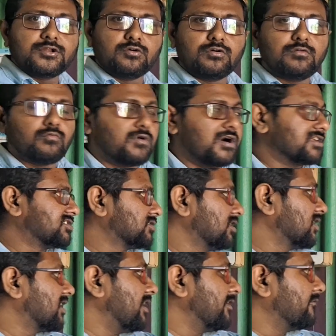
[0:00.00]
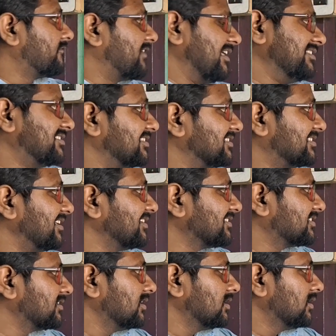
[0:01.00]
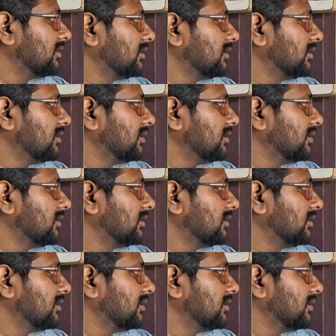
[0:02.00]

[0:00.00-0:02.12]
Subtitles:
know what kind of tense is this.